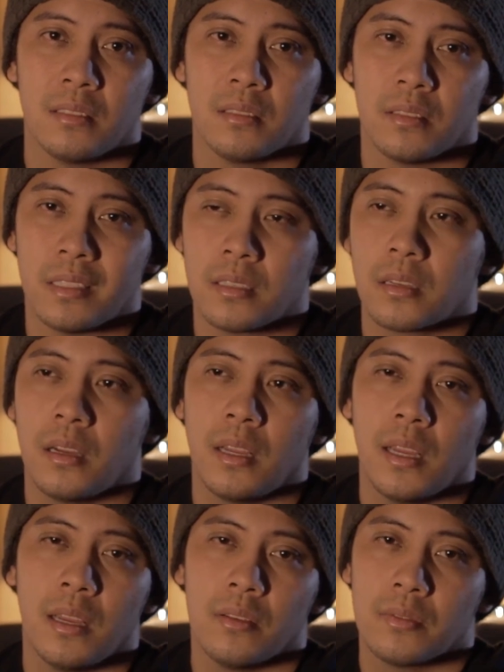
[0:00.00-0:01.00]
think I
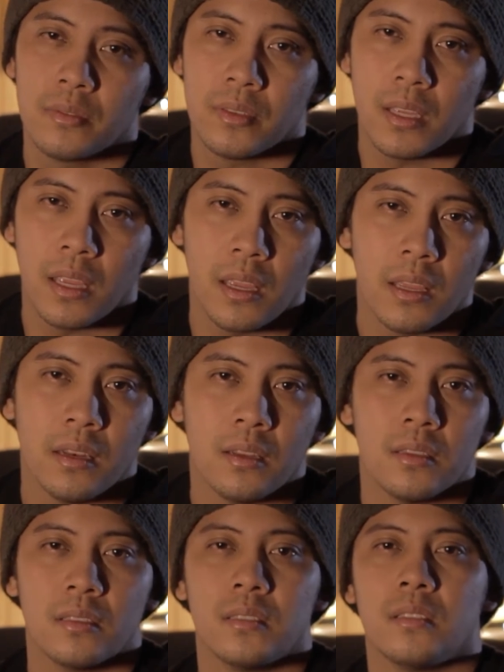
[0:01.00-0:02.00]
have, and
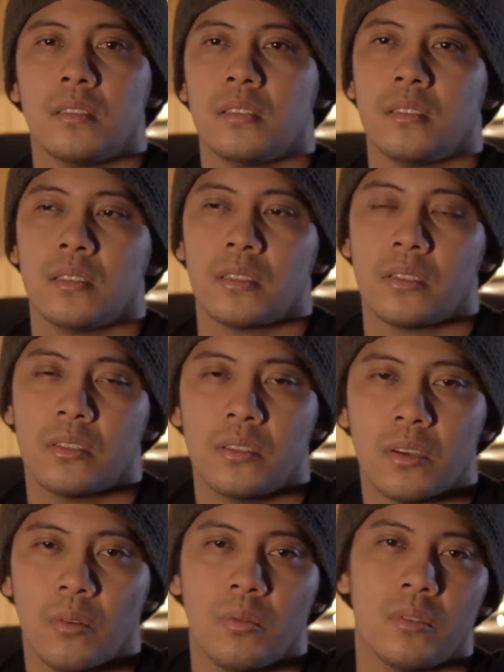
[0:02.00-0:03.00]

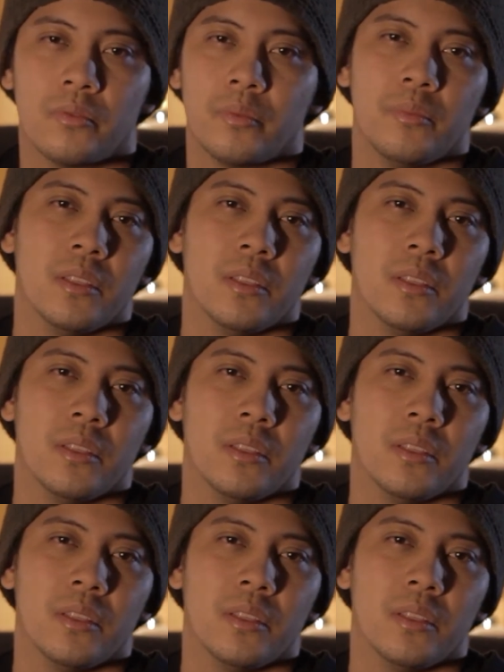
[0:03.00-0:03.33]
go on from